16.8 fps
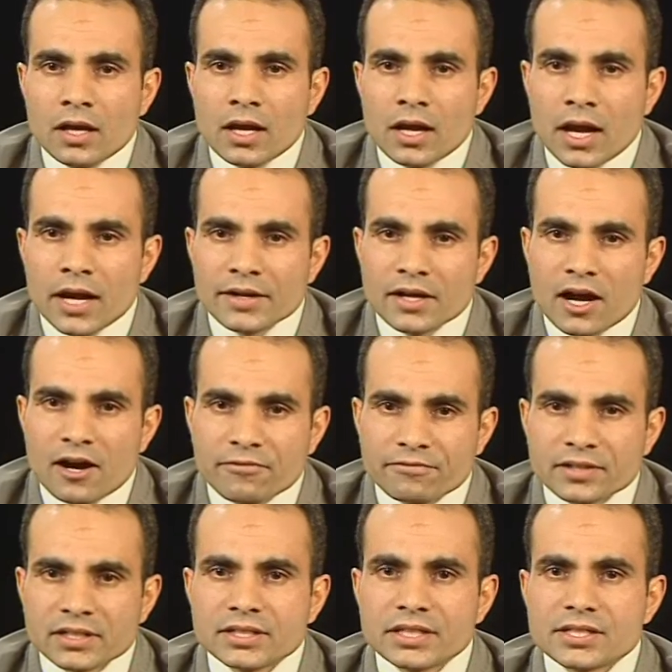And
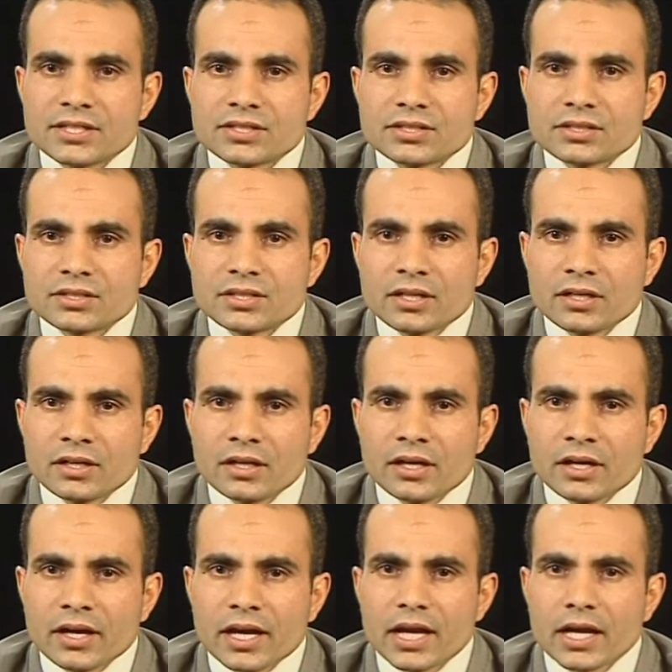after this,
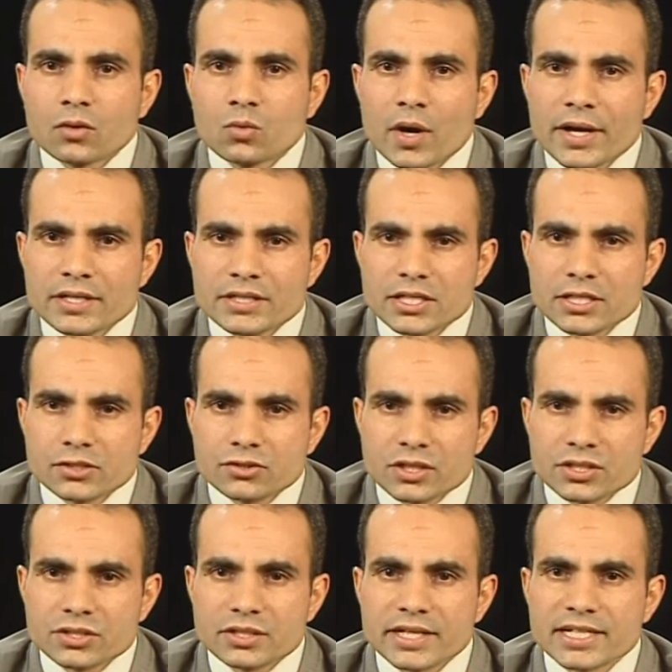a quite
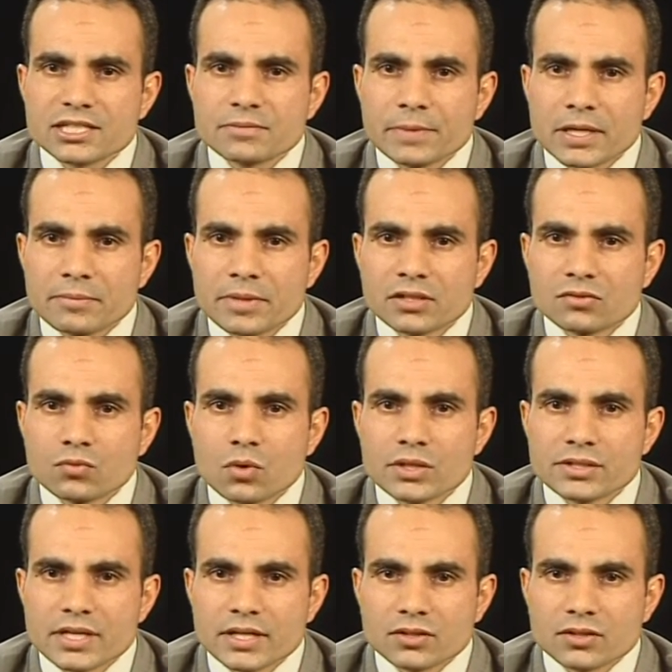interesting experiment was that